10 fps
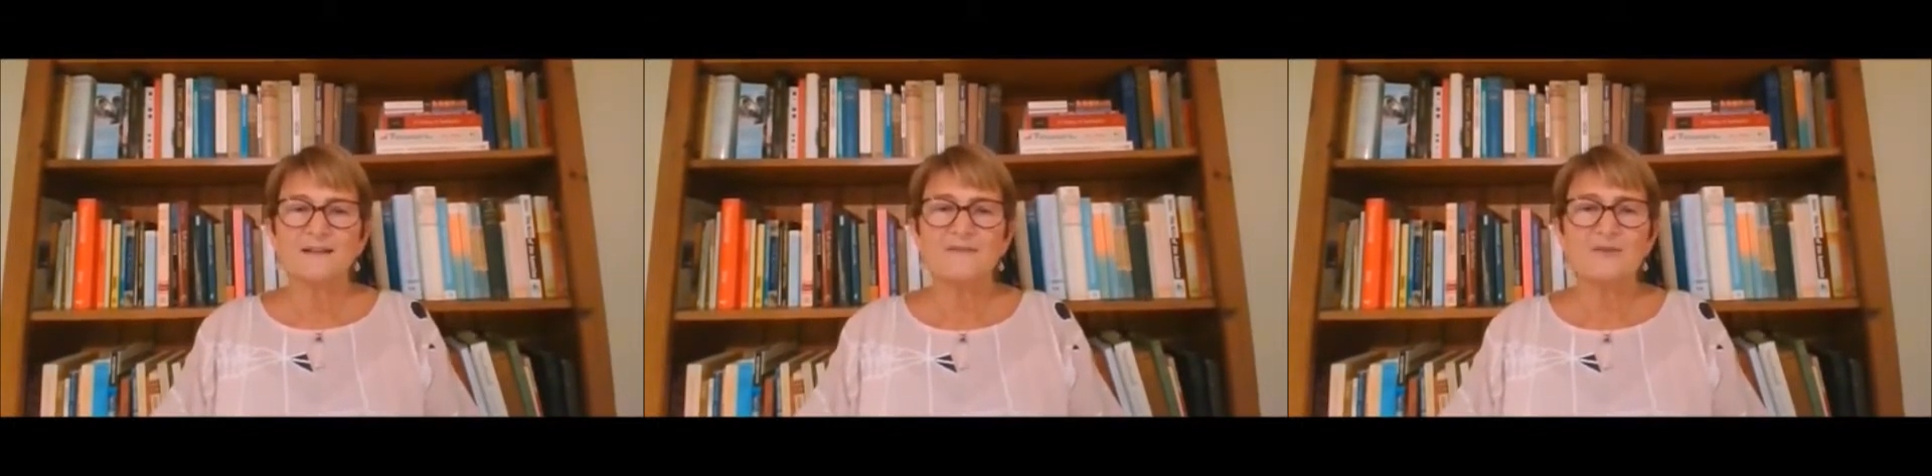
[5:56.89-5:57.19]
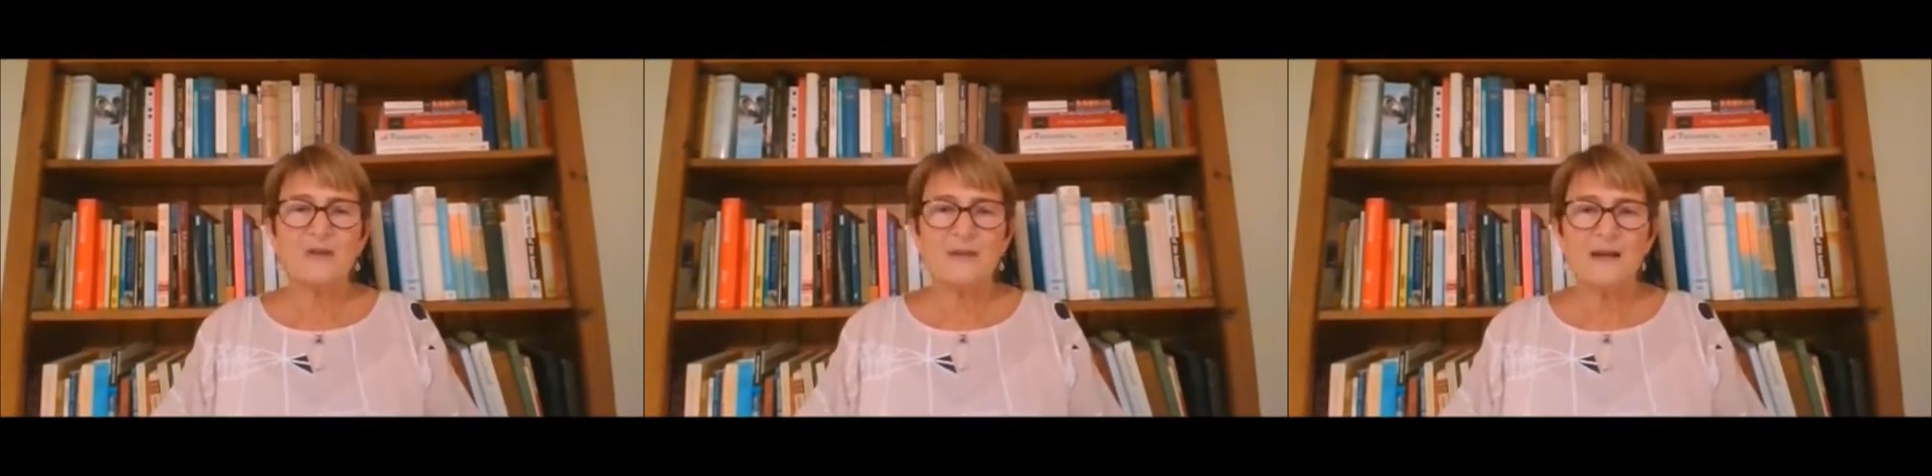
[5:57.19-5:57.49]
"Have
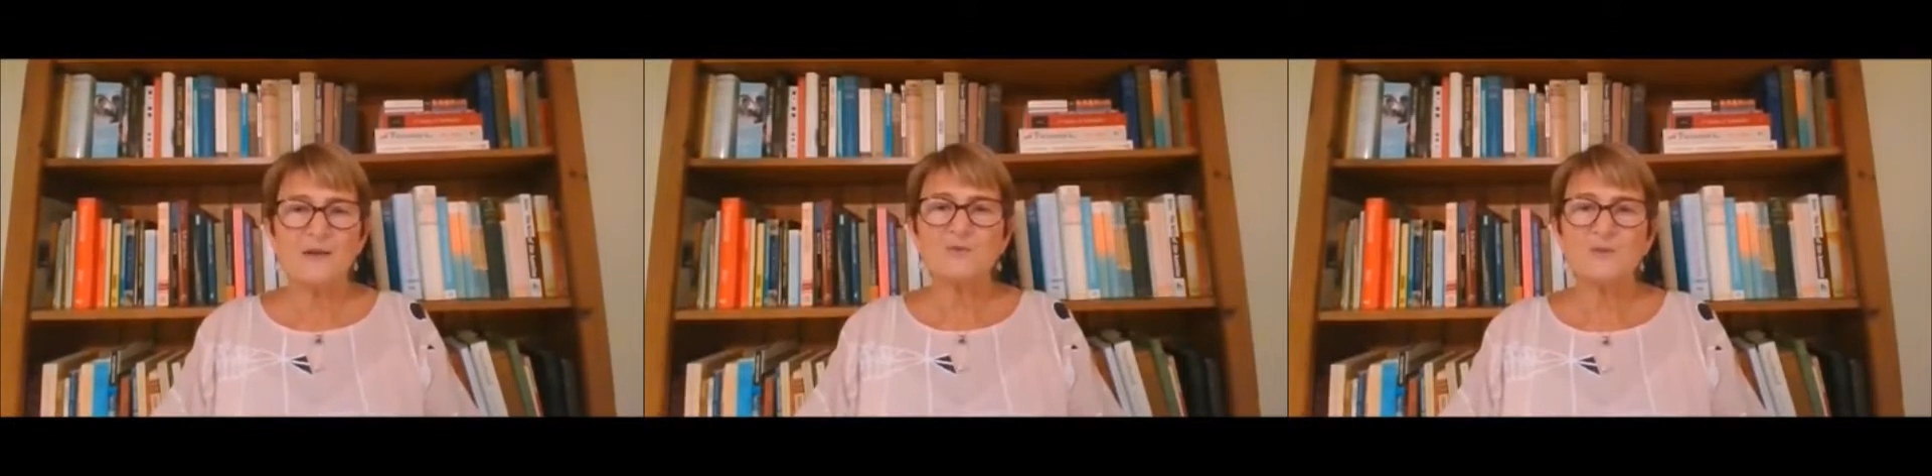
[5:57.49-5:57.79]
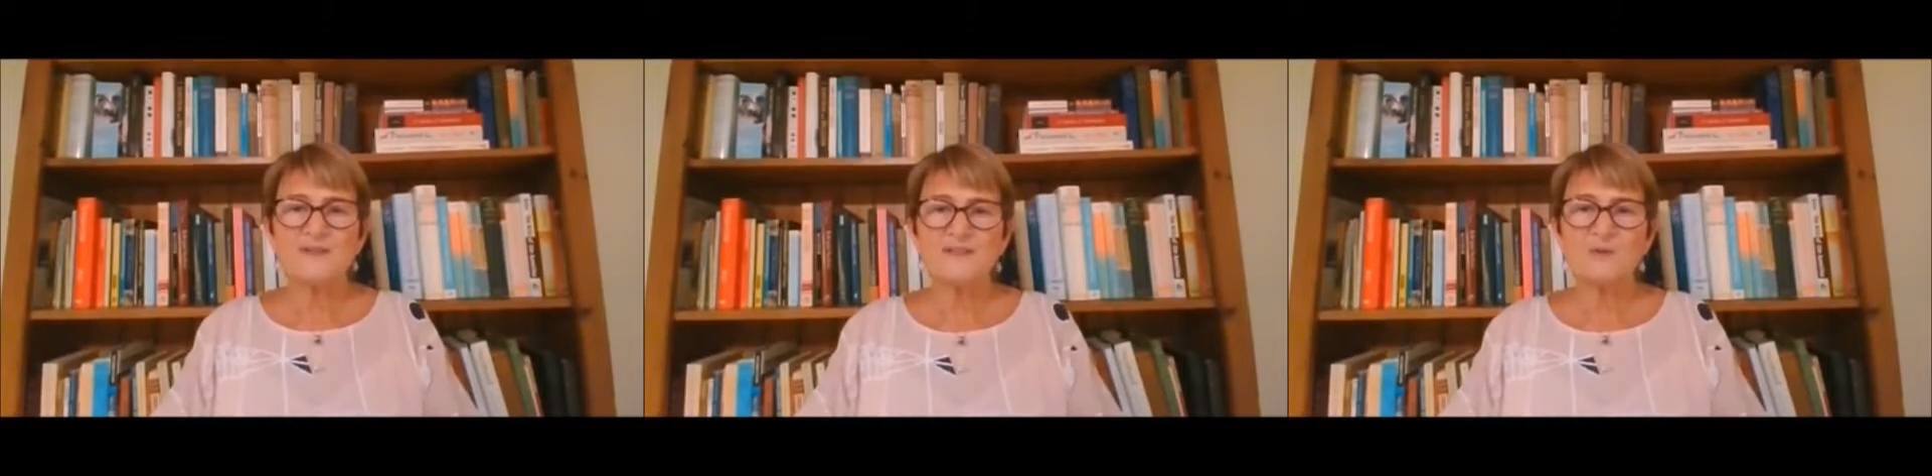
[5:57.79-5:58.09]
you come out
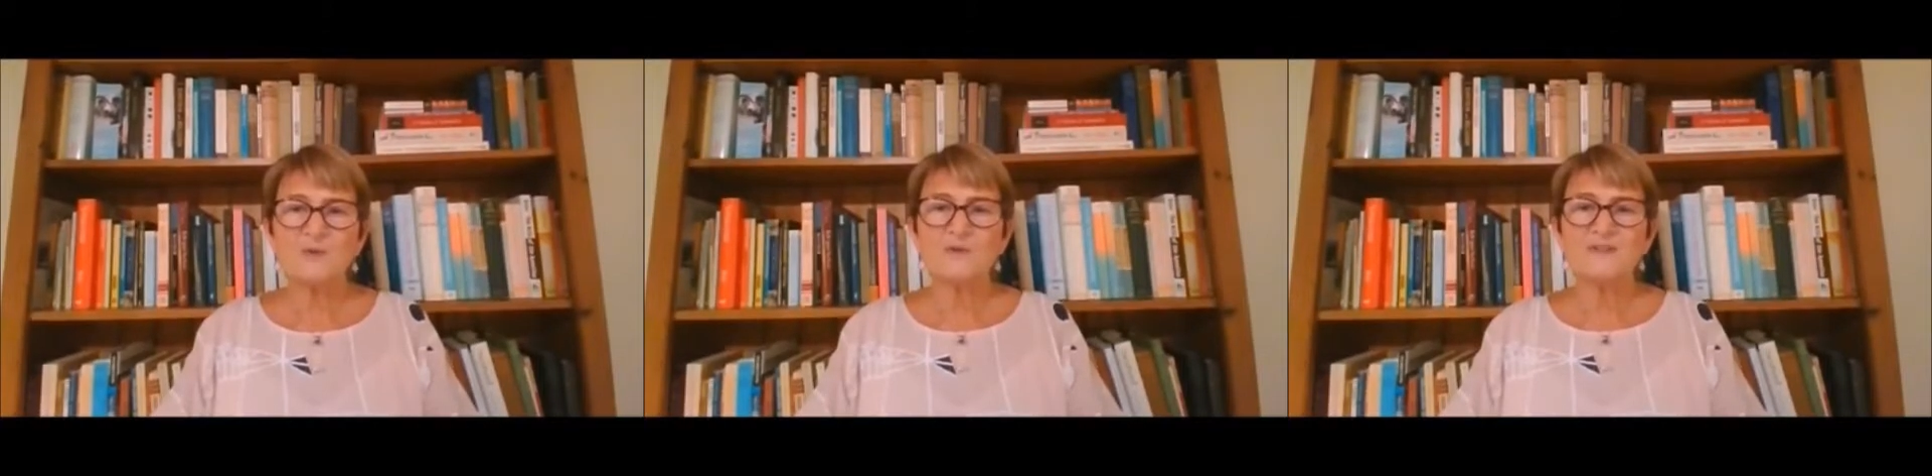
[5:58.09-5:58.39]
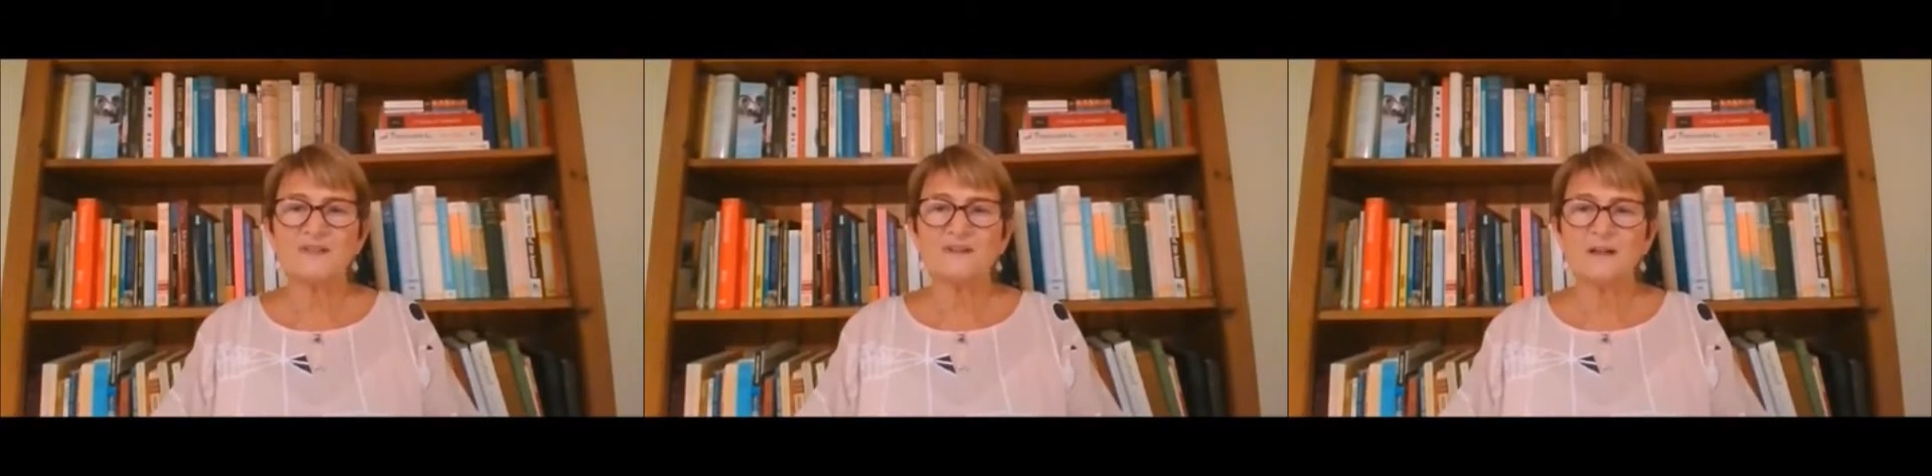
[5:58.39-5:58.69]
with
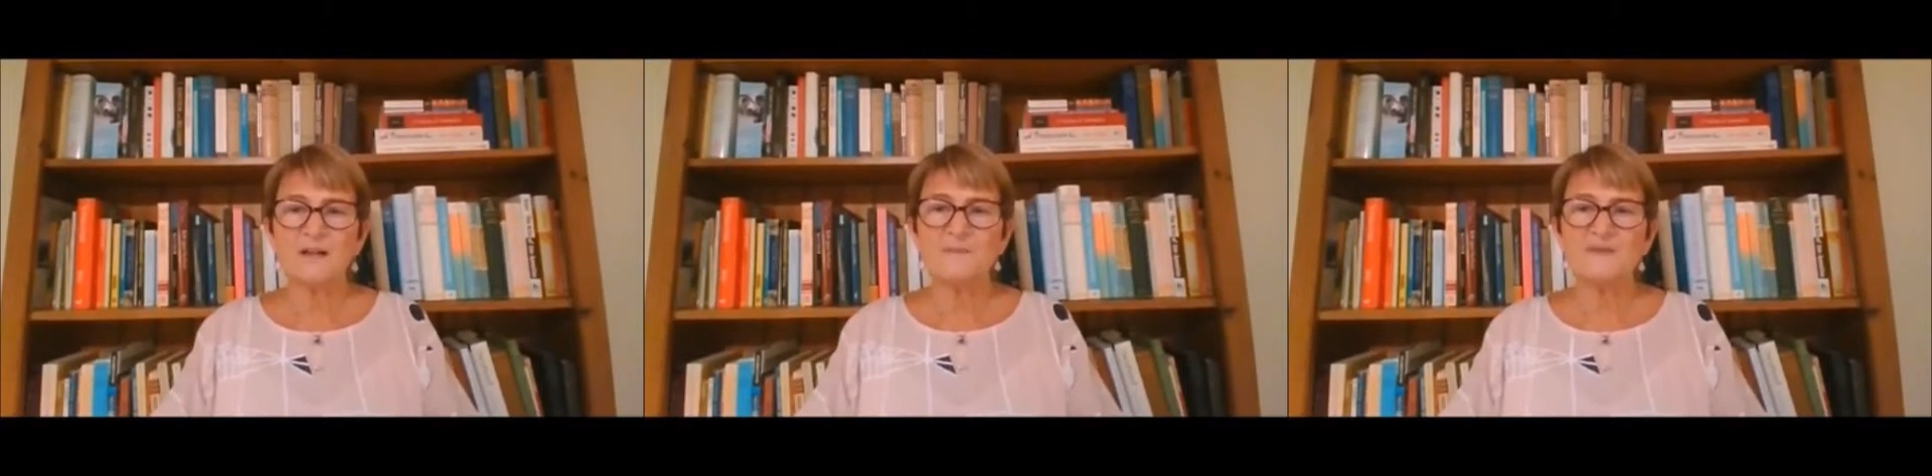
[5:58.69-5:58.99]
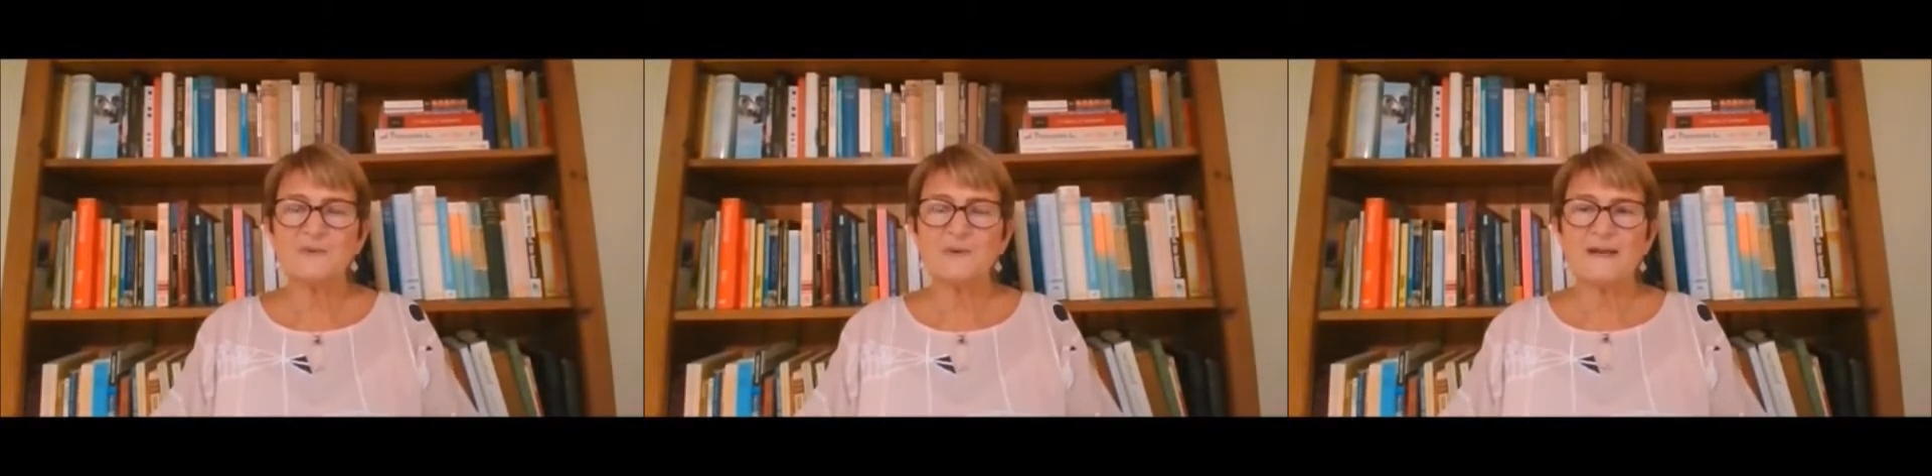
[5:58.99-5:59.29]
swords and
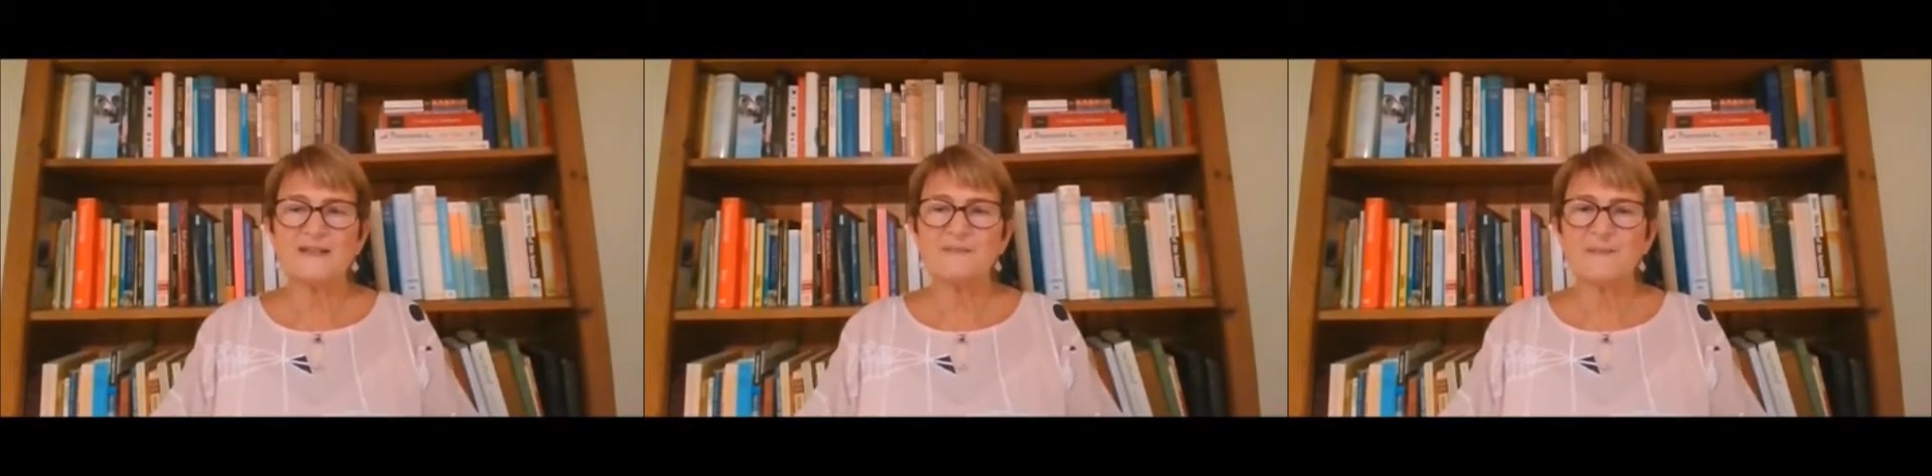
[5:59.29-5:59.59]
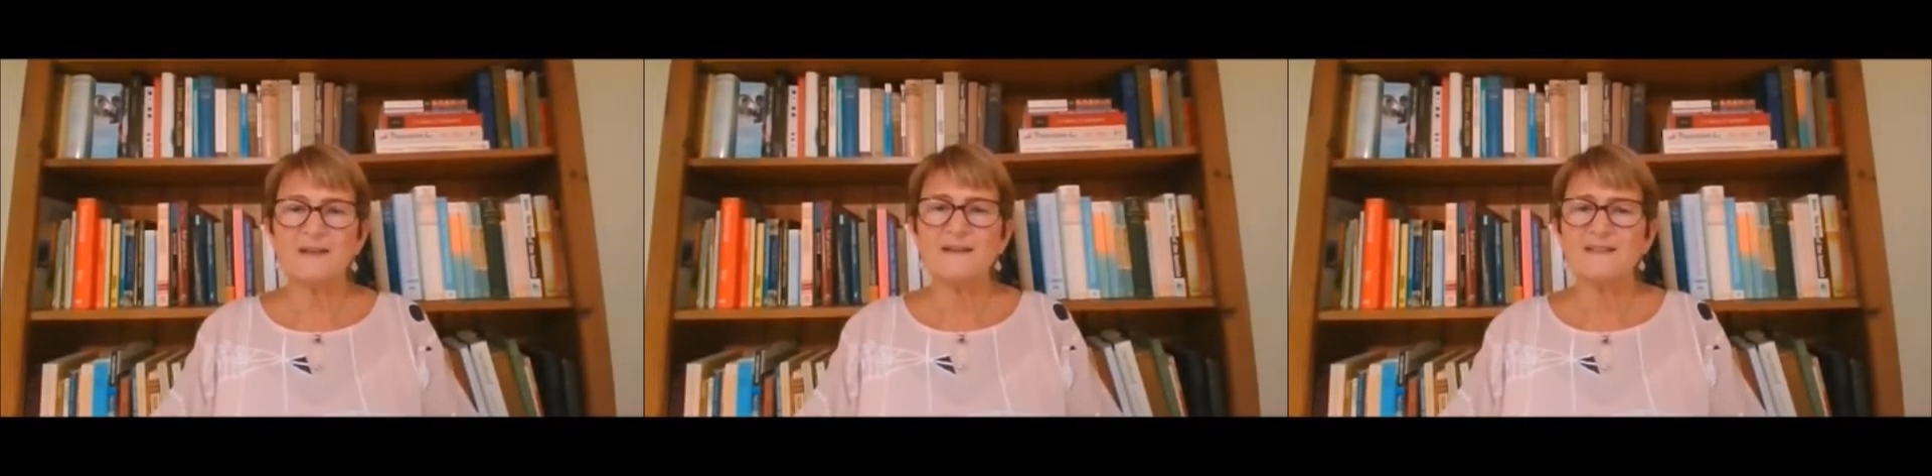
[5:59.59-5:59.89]
clubs to arrest me,